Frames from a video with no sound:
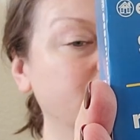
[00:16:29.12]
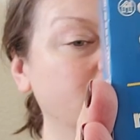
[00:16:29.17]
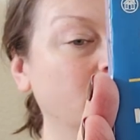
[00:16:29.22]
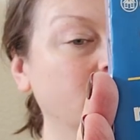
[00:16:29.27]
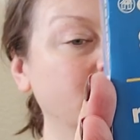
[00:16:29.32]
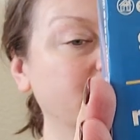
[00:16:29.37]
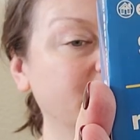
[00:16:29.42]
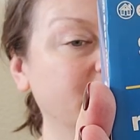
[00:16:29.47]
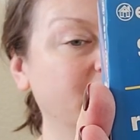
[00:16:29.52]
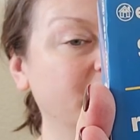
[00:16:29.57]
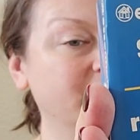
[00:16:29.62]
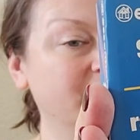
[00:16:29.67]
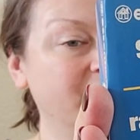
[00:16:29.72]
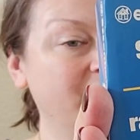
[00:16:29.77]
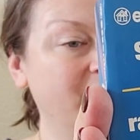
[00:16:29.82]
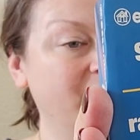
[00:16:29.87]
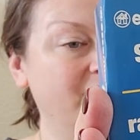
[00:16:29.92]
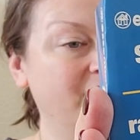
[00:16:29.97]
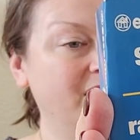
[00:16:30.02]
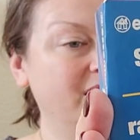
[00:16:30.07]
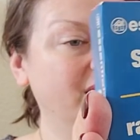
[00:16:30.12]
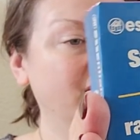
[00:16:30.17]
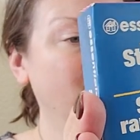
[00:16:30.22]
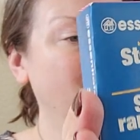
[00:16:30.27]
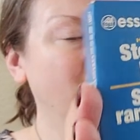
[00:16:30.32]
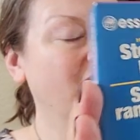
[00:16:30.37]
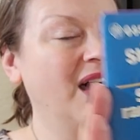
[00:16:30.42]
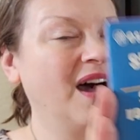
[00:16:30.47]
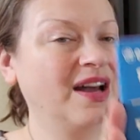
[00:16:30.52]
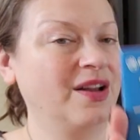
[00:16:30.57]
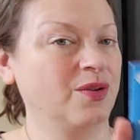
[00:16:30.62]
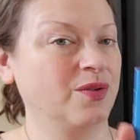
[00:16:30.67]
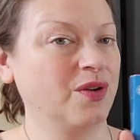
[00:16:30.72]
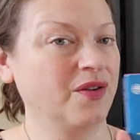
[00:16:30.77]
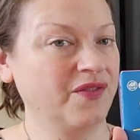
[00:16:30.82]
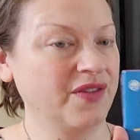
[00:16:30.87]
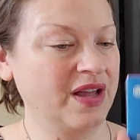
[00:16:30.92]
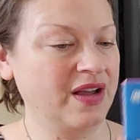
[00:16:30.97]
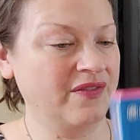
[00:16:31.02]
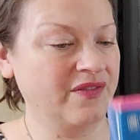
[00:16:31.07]
is the only size they had. I don't know
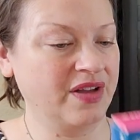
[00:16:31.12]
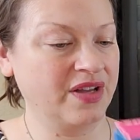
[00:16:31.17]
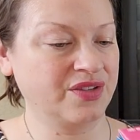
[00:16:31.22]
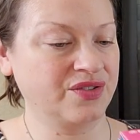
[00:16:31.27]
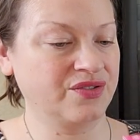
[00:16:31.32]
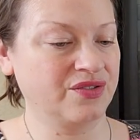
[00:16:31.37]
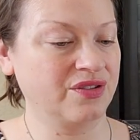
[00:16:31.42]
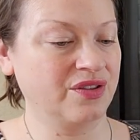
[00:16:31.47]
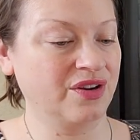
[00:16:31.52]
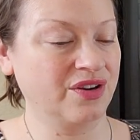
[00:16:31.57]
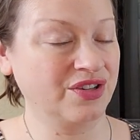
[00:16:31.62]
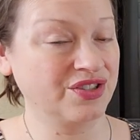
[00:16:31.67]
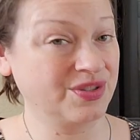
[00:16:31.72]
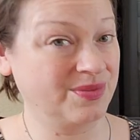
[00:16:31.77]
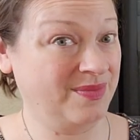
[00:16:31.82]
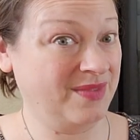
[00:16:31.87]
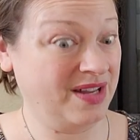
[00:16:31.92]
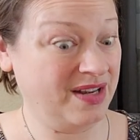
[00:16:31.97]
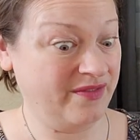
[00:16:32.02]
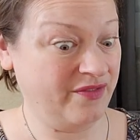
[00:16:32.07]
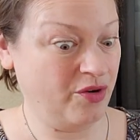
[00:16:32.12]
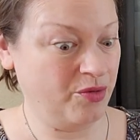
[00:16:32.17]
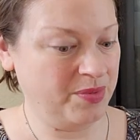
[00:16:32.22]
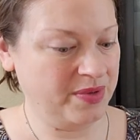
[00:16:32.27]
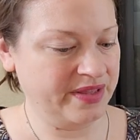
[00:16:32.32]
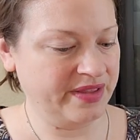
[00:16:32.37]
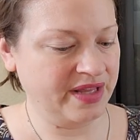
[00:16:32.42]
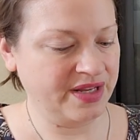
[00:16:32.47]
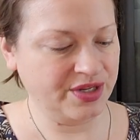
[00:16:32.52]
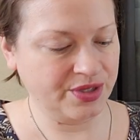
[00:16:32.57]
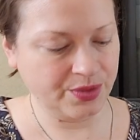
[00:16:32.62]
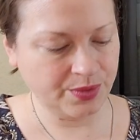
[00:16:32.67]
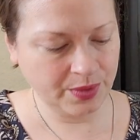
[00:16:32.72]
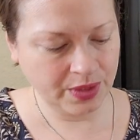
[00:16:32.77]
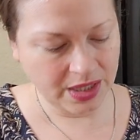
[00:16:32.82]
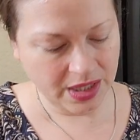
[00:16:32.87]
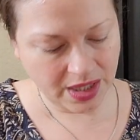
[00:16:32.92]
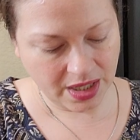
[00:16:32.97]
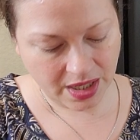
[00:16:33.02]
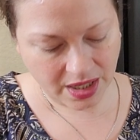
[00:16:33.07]
if they have extra large. I'm kind of hoping they do,
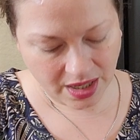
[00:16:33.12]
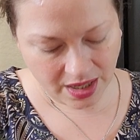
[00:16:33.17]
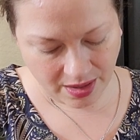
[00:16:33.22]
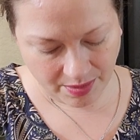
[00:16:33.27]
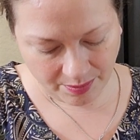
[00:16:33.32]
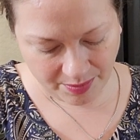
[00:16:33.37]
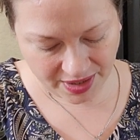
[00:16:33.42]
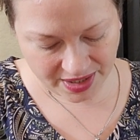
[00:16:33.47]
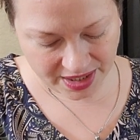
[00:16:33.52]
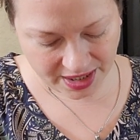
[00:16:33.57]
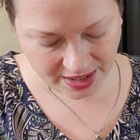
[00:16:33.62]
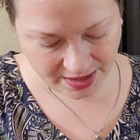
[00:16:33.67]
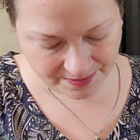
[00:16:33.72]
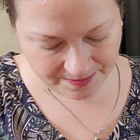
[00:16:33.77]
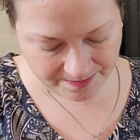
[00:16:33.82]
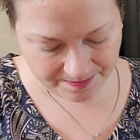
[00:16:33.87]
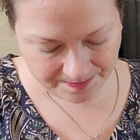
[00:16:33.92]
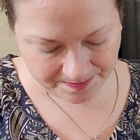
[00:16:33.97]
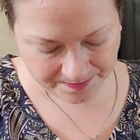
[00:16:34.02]
but